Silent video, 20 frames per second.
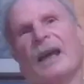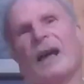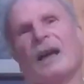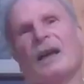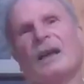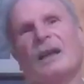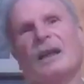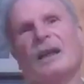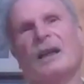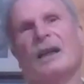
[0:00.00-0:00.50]

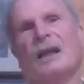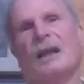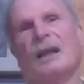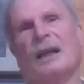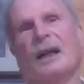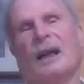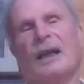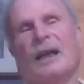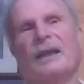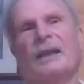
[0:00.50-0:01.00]
Yeah,
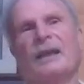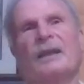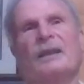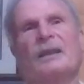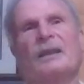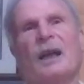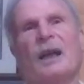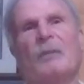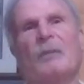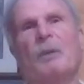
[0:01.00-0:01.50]

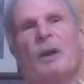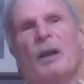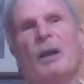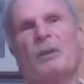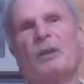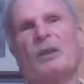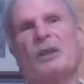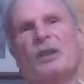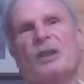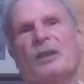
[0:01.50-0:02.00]
I
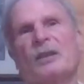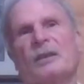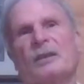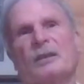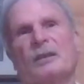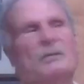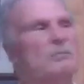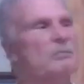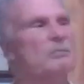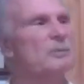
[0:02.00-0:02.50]

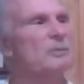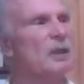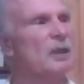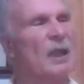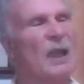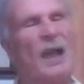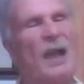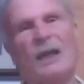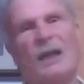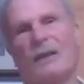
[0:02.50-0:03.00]
publish a
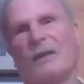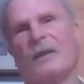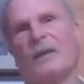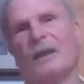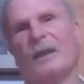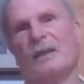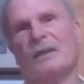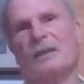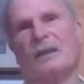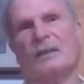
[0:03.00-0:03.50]
lot of
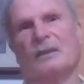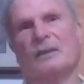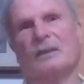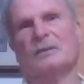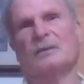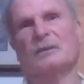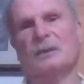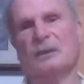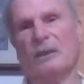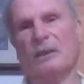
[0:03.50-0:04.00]
things on
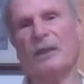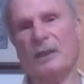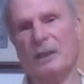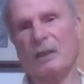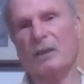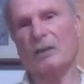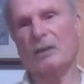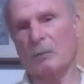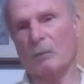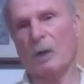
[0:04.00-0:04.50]
a
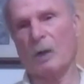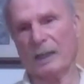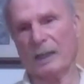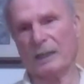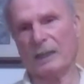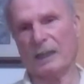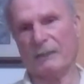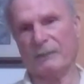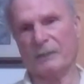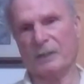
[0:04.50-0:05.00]
thing called the
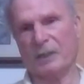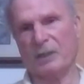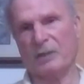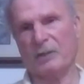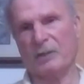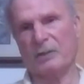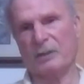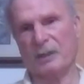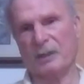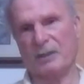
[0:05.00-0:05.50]
Wildlife
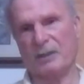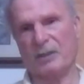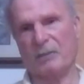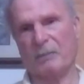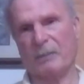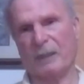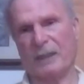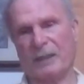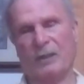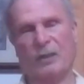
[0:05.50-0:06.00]
News
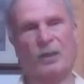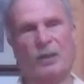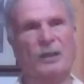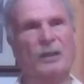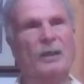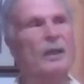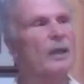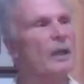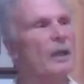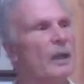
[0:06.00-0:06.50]
that you
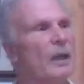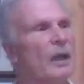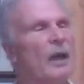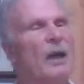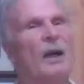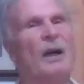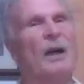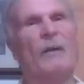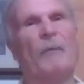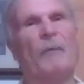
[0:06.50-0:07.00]
mentioned.
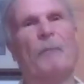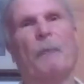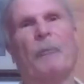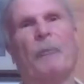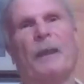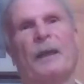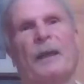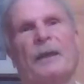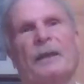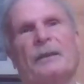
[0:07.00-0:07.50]

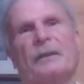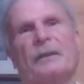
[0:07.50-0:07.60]
It's